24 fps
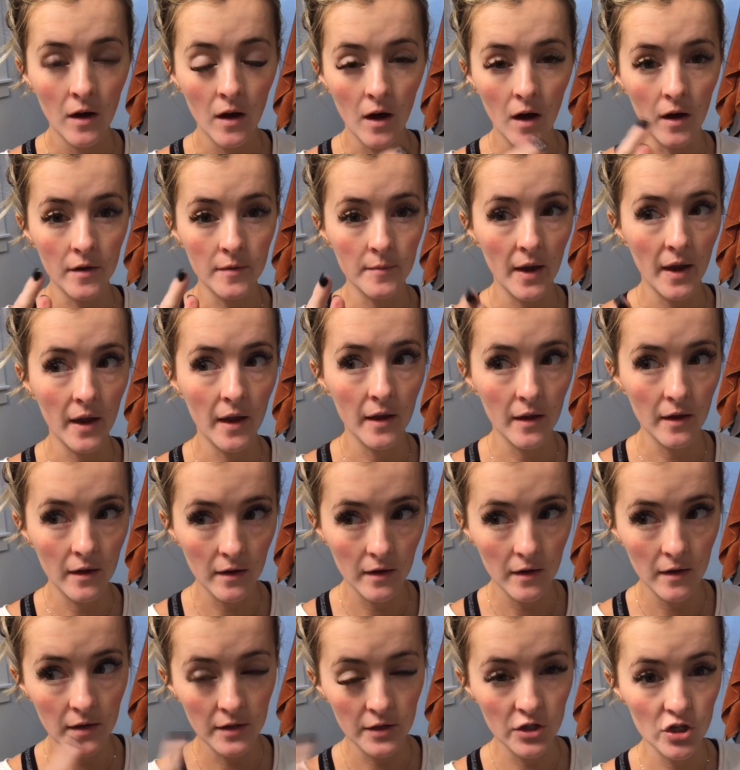on my
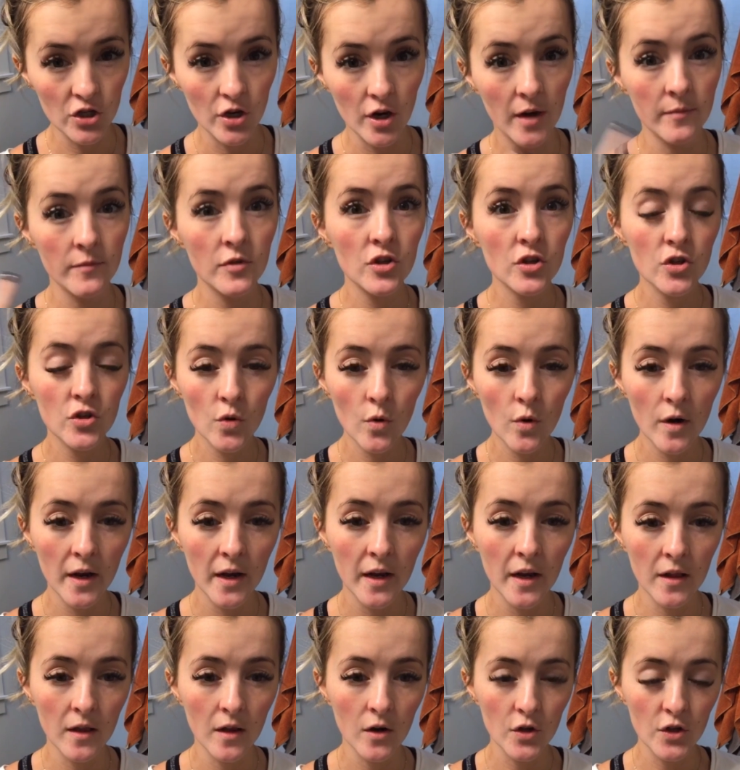Instagram story
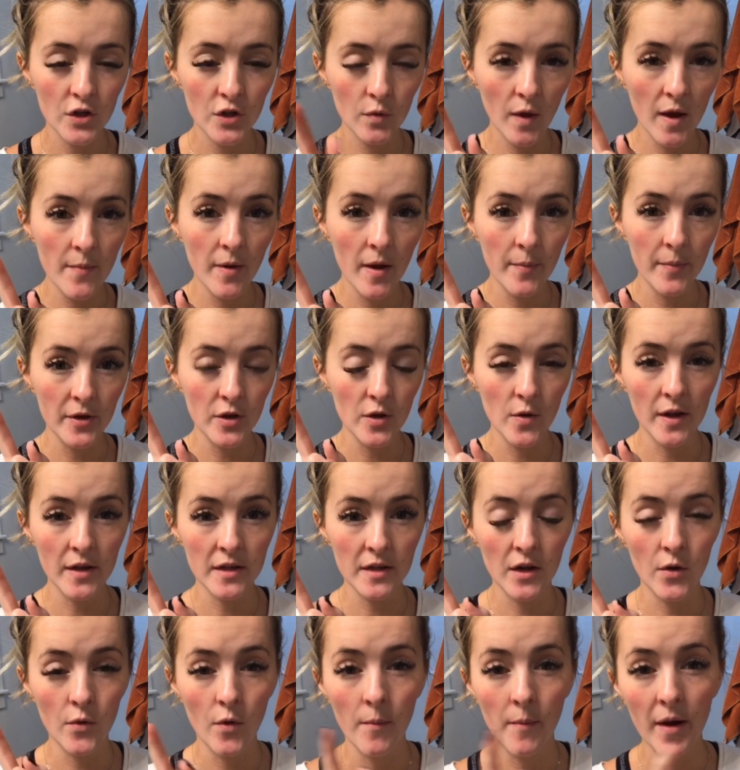a little swipe up, and you guys
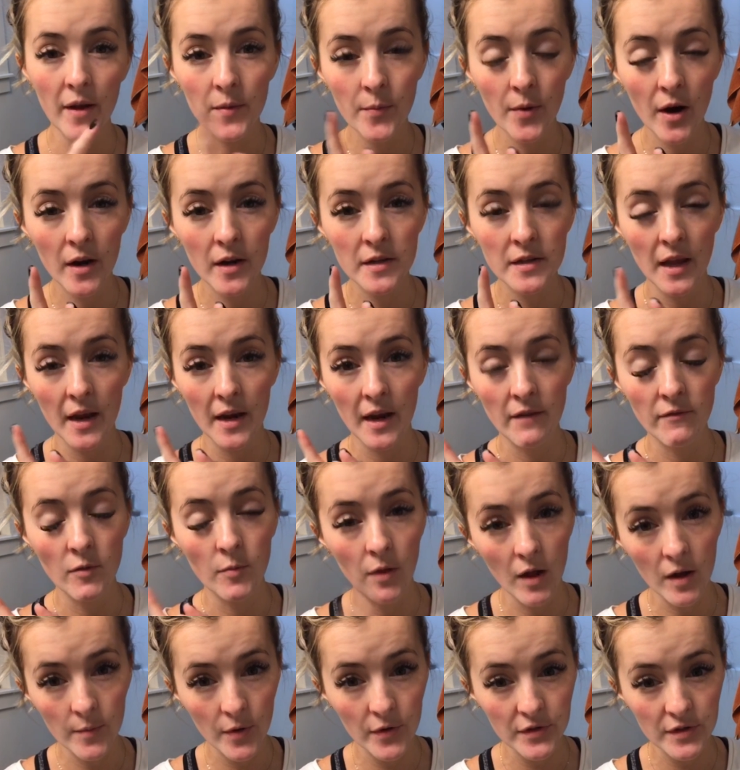can go and buy the products, and I have a
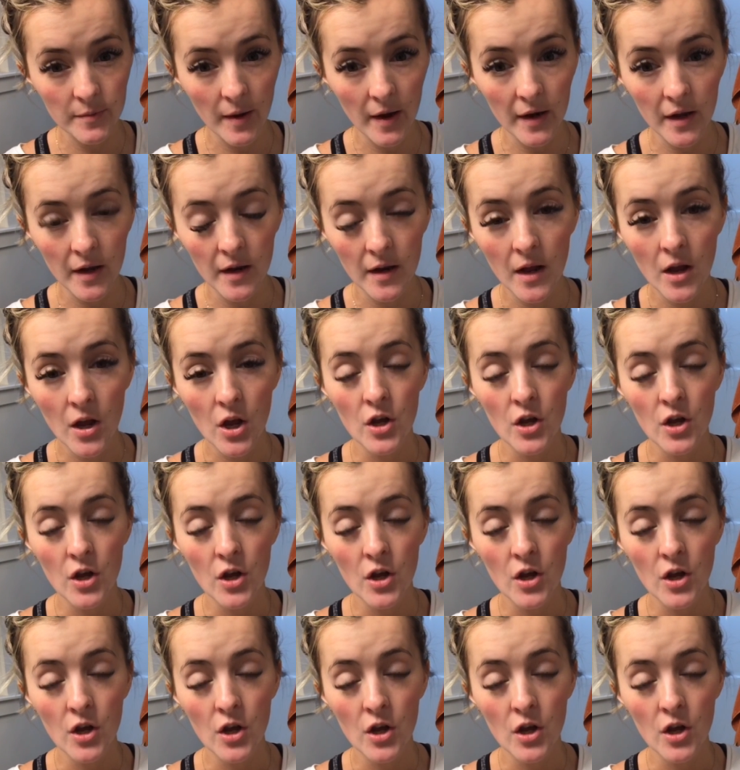blog post about it.